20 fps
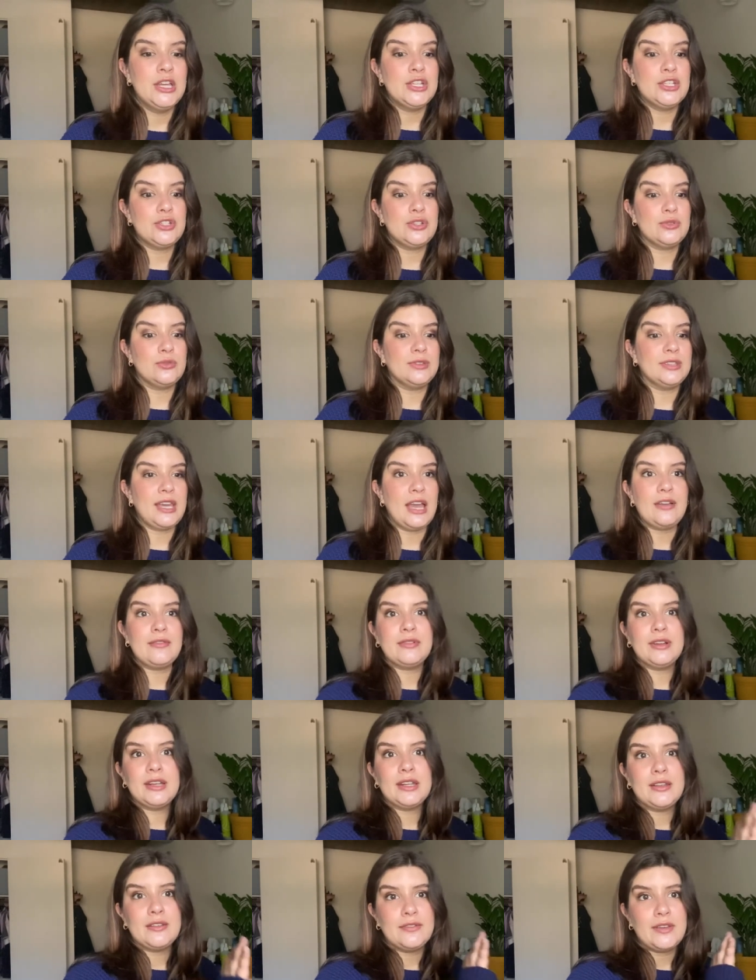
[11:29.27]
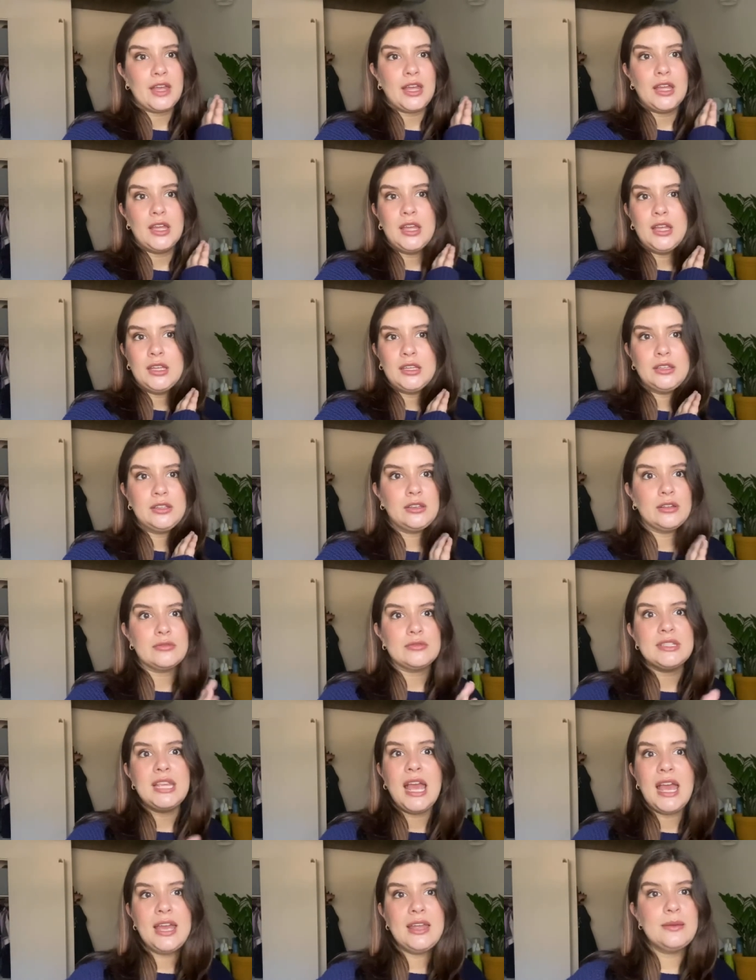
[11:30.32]
to get rid of, you know,
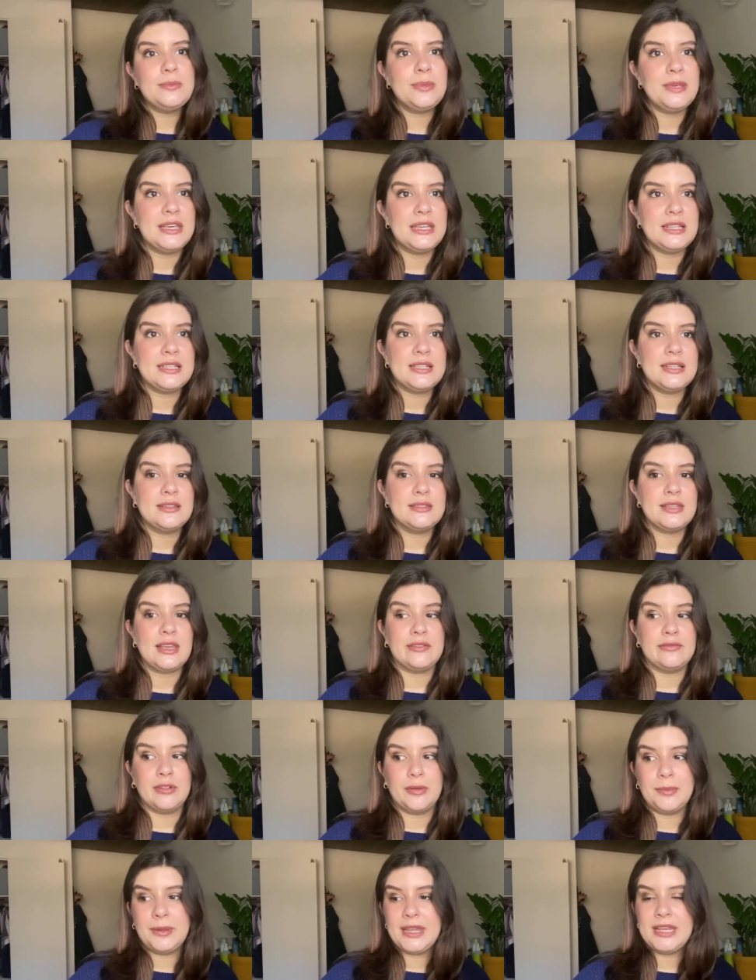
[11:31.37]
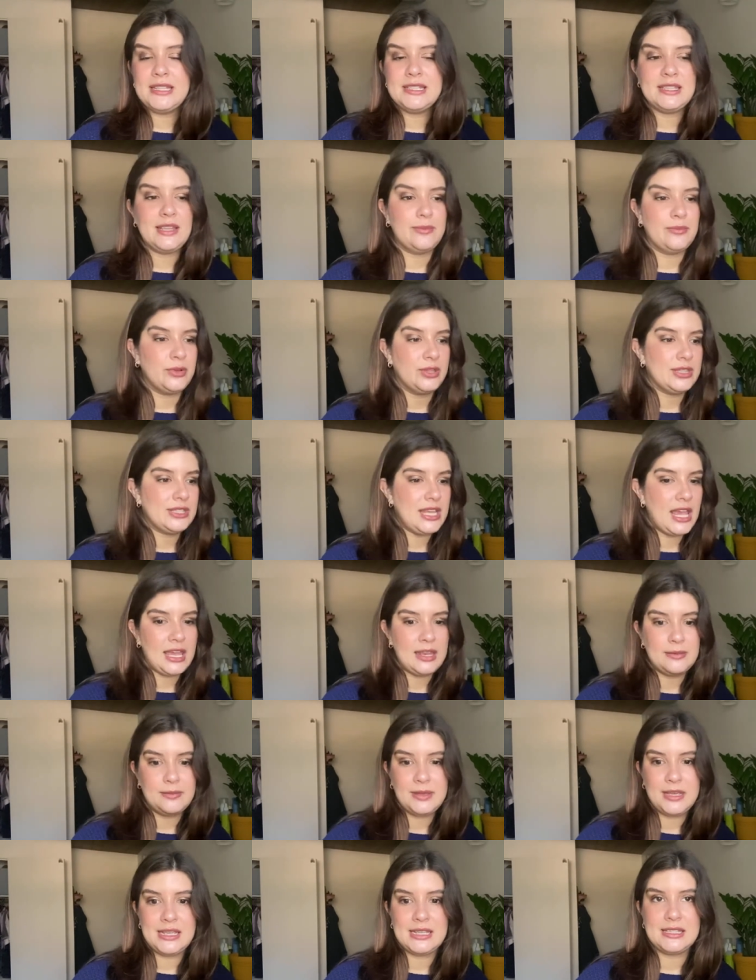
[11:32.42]
10 pieces and replace them with
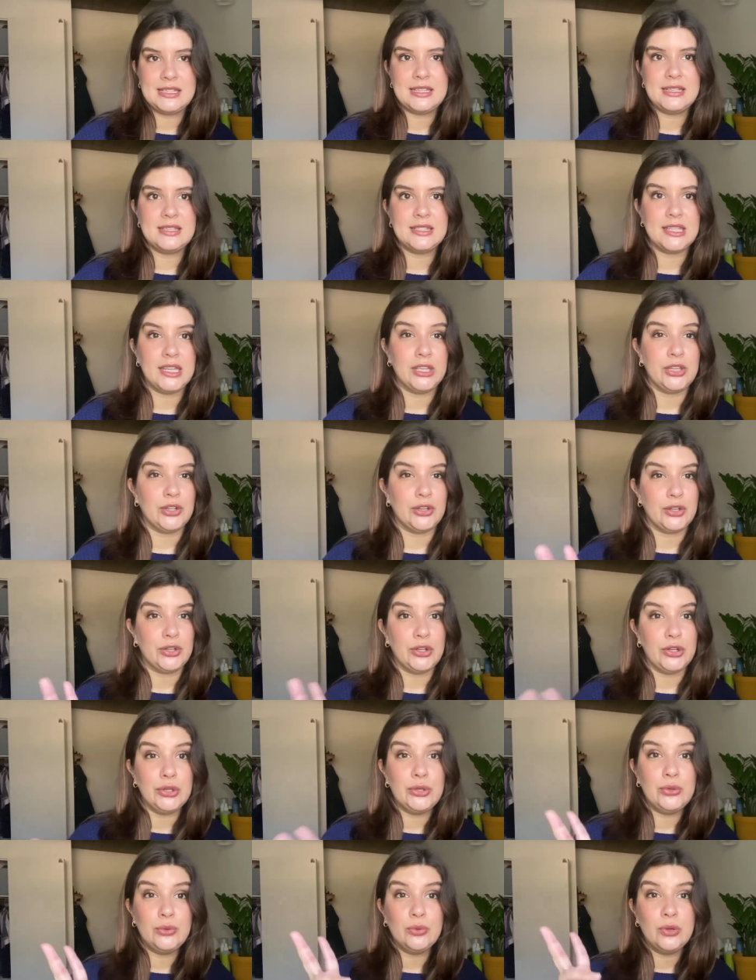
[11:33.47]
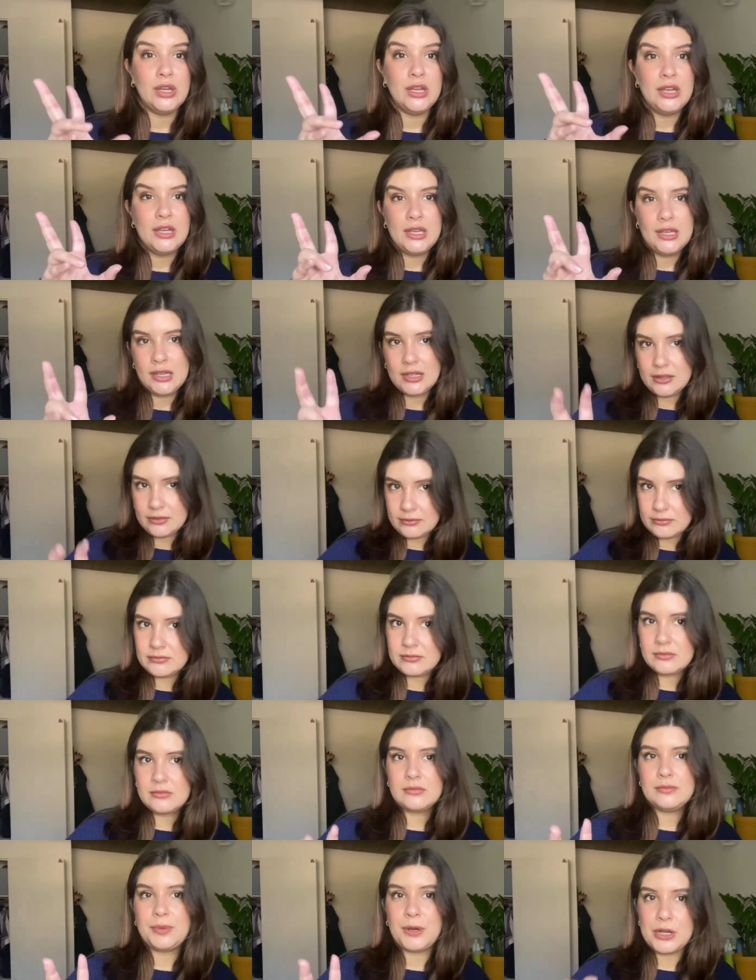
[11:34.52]
10 pieces in your new
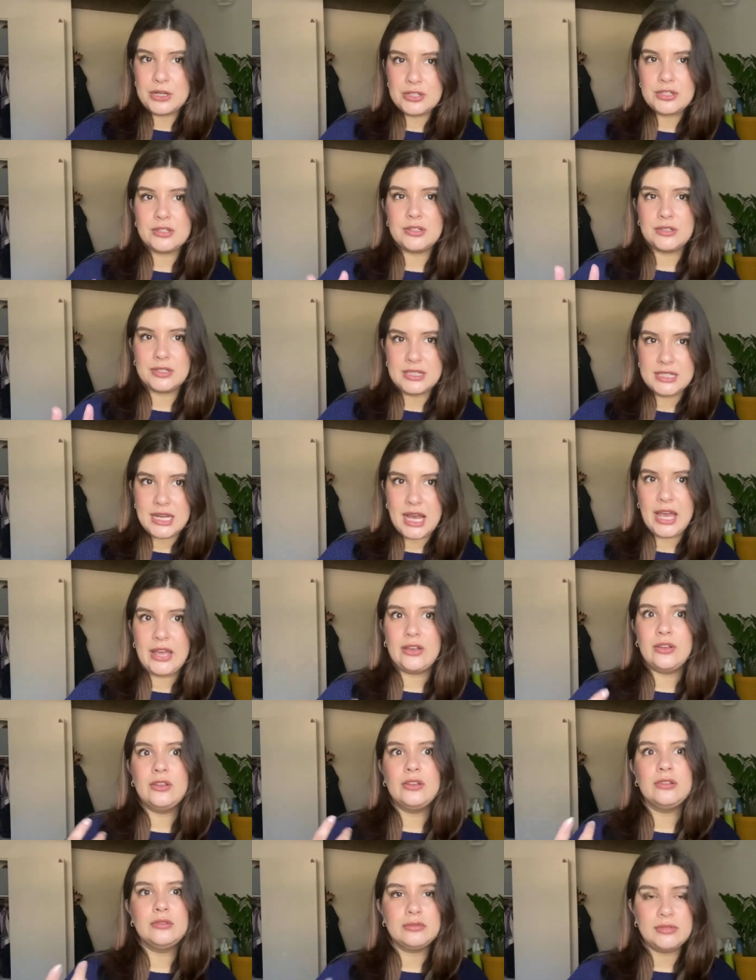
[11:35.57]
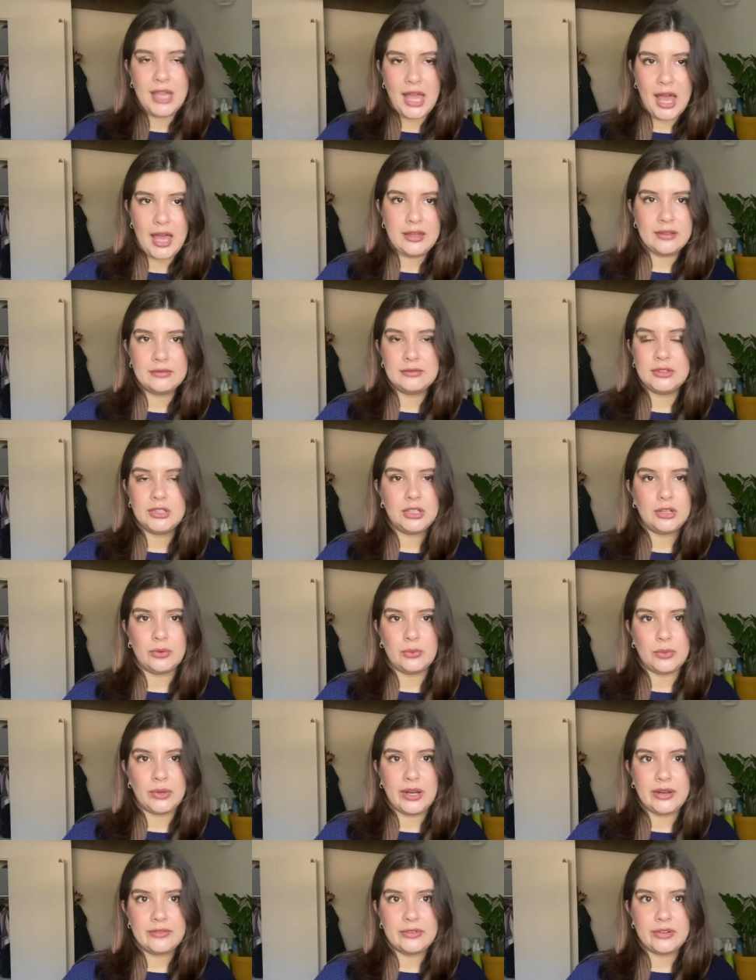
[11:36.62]
personal style, you know,
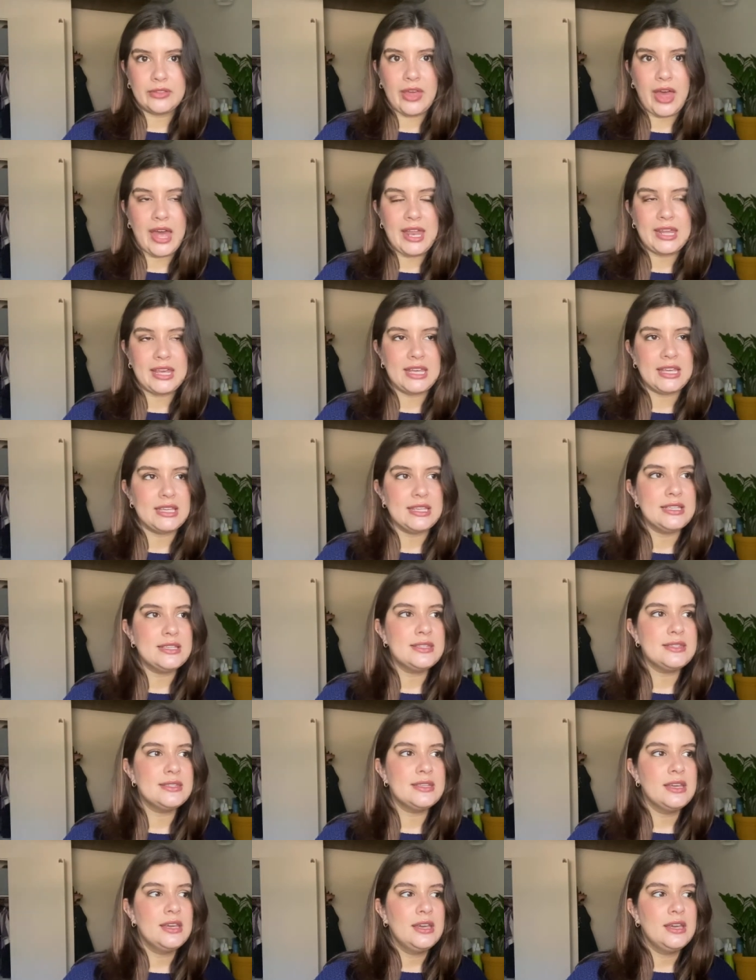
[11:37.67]
whatever that is,